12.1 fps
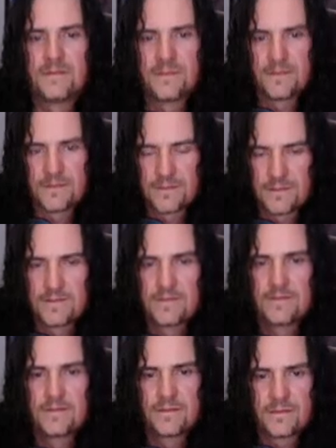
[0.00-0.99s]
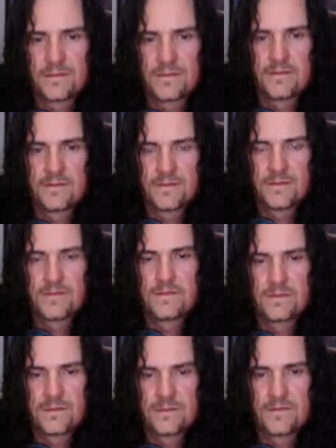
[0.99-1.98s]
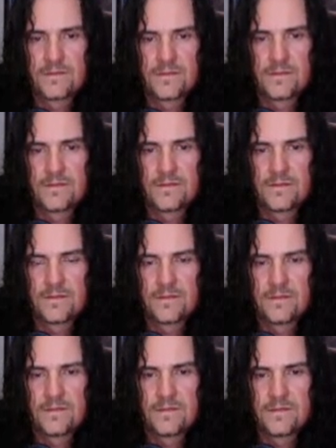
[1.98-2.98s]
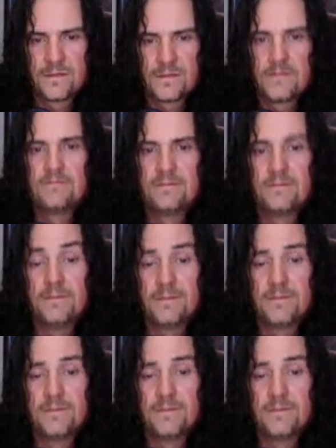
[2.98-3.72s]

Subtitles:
(silent)